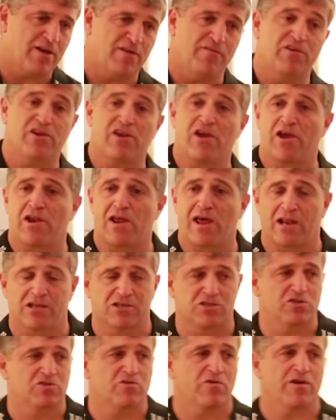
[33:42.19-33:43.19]
our video
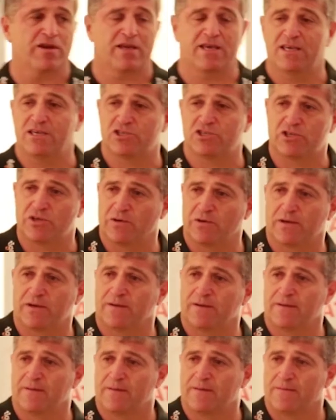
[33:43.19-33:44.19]
analysts or our gear steward.
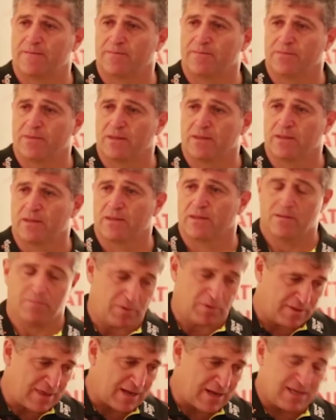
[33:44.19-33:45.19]

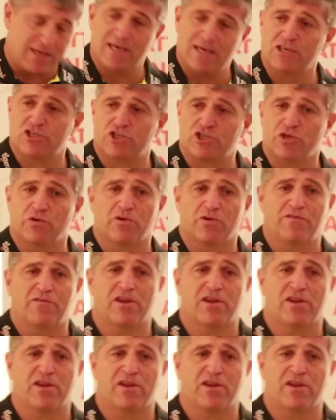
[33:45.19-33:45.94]
But that gear steward or